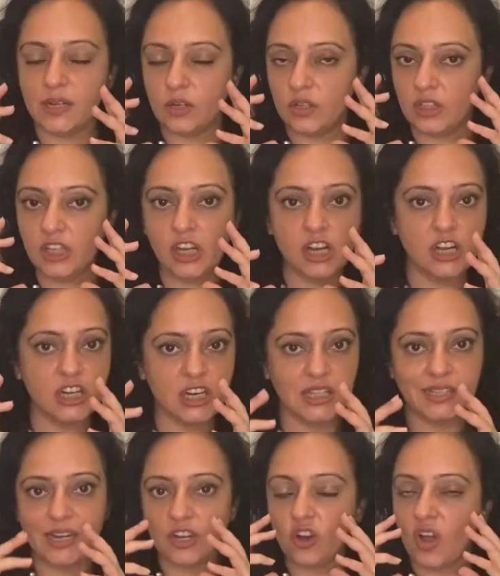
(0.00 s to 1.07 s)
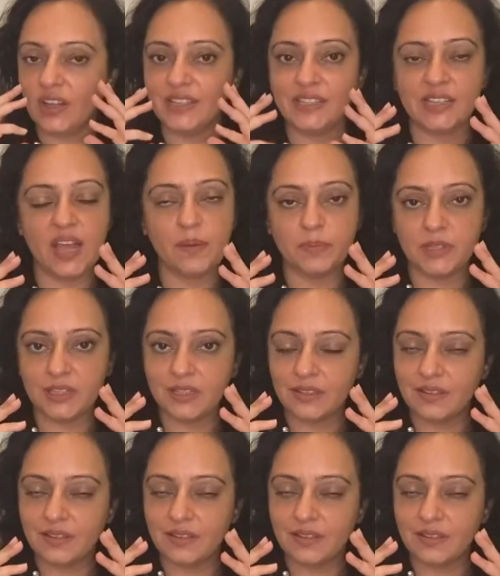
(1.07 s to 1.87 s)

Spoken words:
and theories and concepts.